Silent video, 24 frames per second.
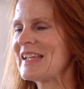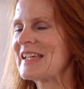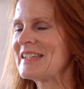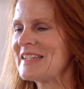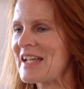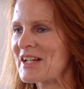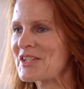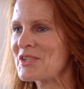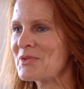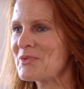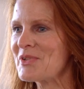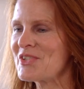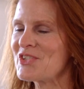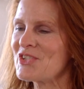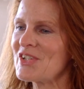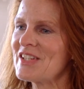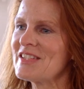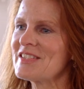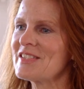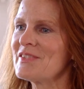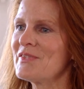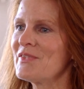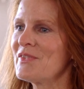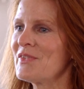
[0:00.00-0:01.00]
connected with
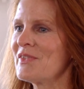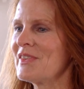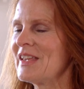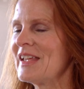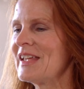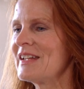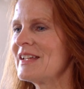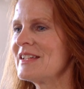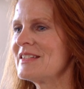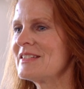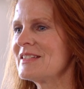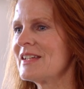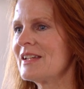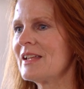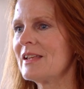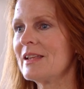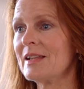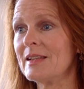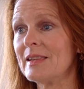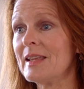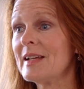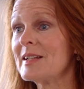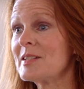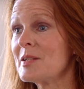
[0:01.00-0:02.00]
Jason and I said,
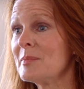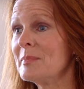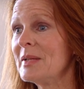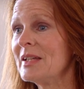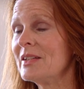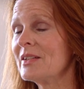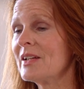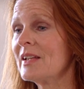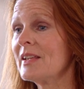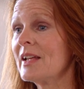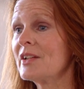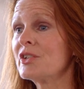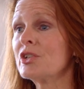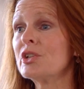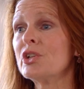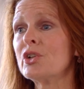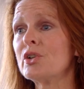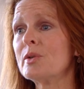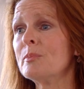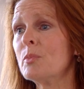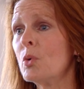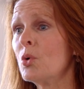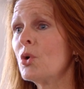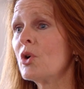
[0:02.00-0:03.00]
I'd like to meet you, I'd like to
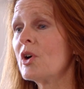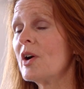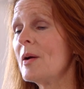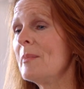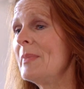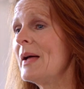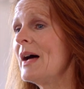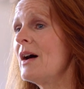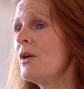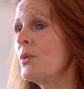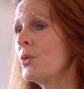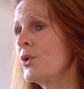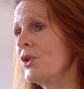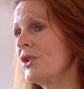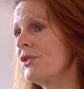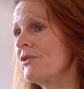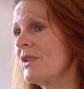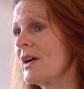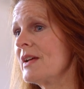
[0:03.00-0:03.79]
learn more about Warrior